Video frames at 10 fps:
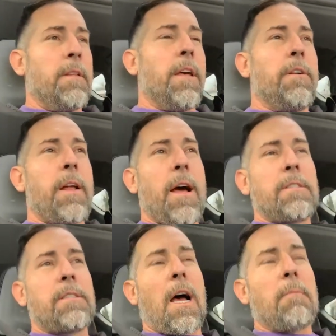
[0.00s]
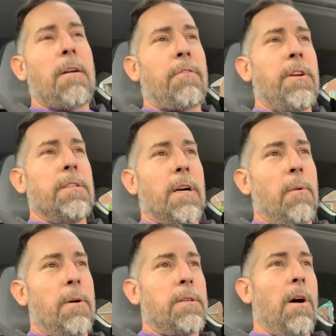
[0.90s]
The other day I stocked my freezer. I
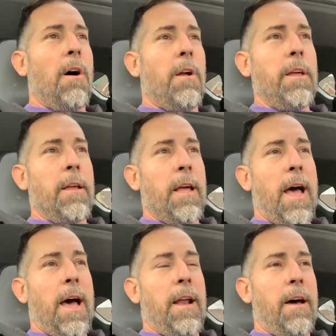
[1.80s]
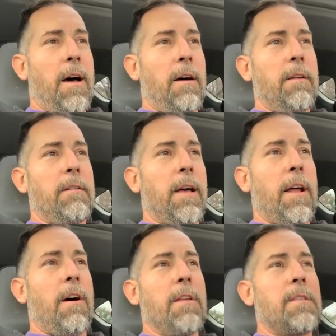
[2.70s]
went to Aldi and they had
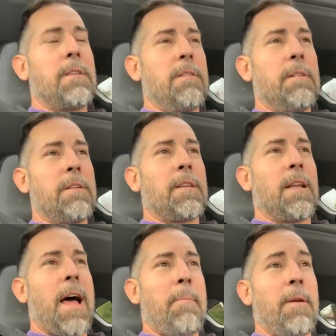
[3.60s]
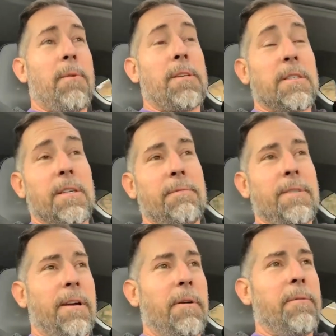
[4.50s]
all this tilapia, which isn't,
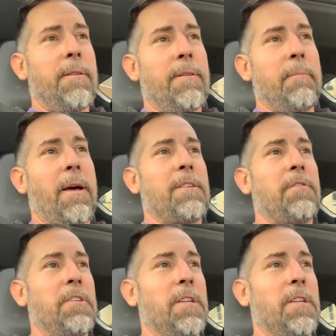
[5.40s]
you know, the best